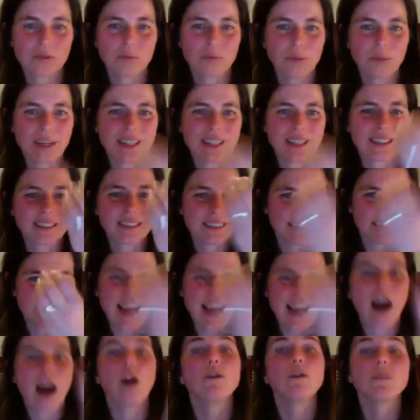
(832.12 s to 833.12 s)
bring
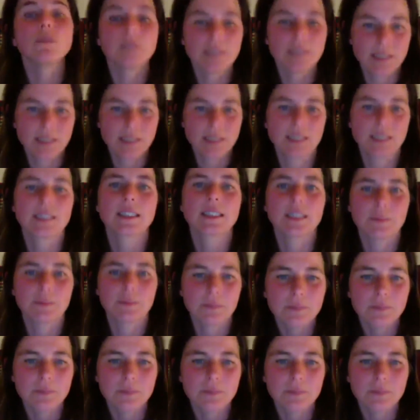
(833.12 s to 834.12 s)
down the
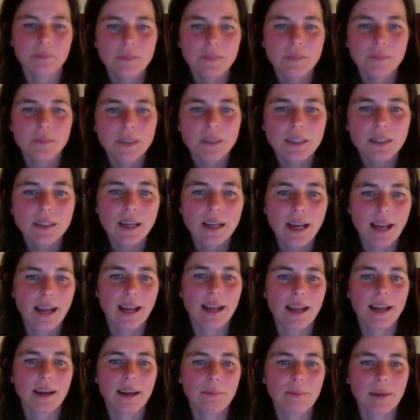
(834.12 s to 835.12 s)
system.
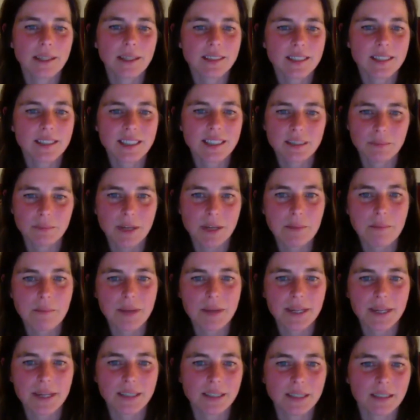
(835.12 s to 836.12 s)
By system I
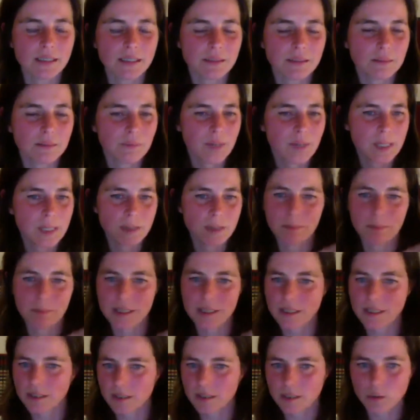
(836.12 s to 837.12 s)
mean
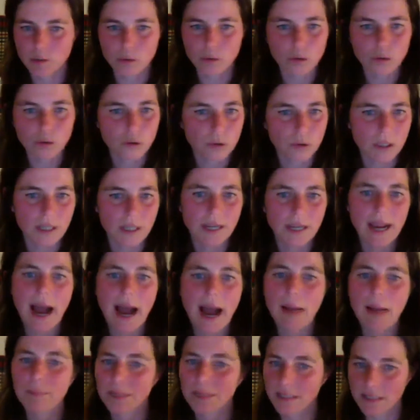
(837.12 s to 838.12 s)
business as usual
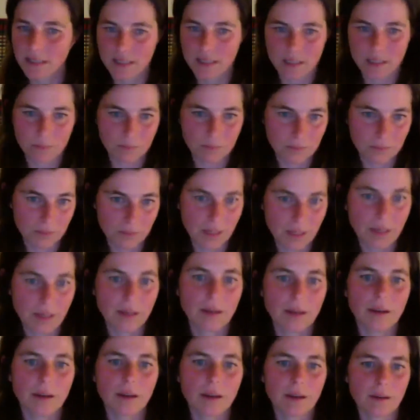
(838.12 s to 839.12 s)
capitalism,
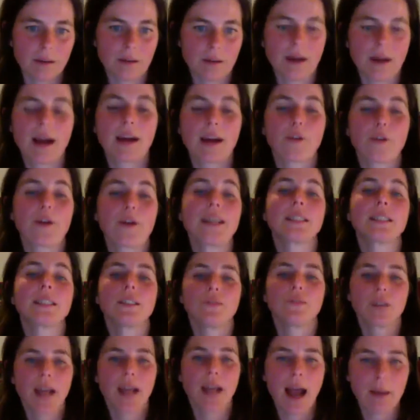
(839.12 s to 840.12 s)

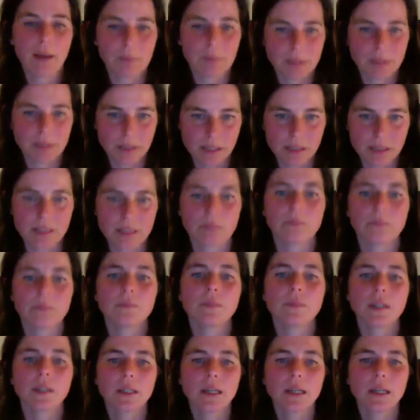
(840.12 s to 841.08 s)
aggressive capitalism,